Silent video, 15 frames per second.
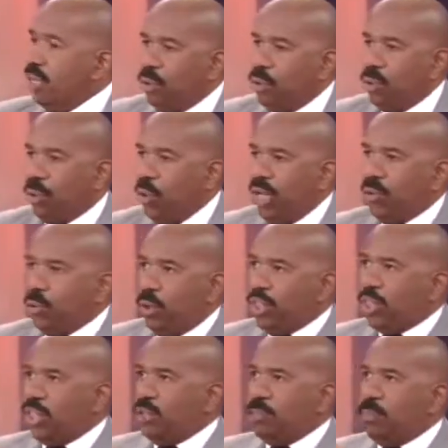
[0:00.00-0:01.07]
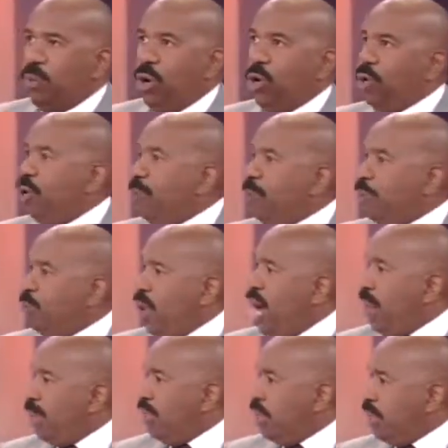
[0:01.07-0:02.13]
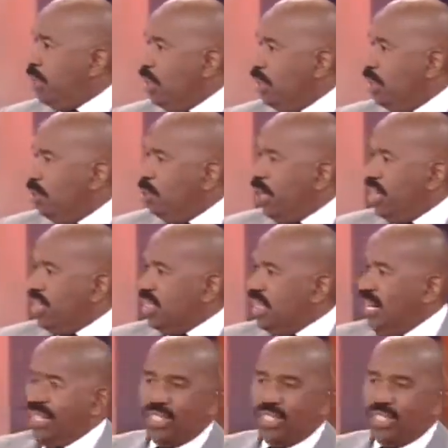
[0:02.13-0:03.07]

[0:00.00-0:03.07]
what's his moral barometer? Where is it at?